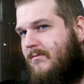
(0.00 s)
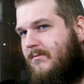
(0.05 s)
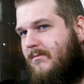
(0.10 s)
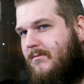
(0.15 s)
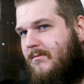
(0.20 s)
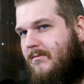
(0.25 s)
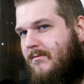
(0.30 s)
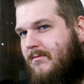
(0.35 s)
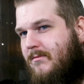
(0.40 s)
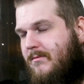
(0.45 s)

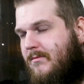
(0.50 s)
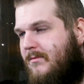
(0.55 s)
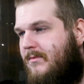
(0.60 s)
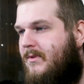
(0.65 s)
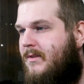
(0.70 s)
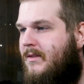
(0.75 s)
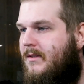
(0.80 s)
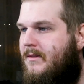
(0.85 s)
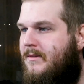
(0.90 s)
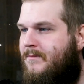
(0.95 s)

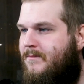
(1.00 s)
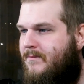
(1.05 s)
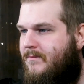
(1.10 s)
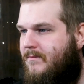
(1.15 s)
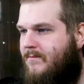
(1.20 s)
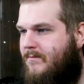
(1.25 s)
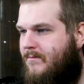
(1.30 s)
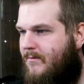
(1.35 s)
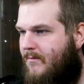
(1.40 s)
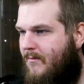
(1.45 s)

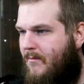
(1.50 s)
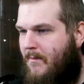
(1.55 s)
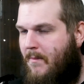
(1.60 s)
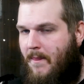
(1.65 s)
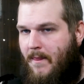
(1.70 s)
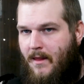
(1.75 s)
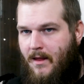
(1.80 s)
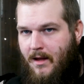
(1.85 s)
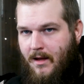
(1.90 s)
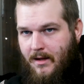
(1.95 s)

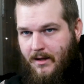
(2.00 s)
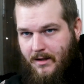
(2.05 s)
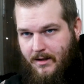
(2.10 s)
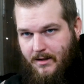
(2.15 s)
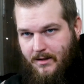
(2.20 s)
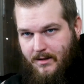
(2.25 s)
[no speech]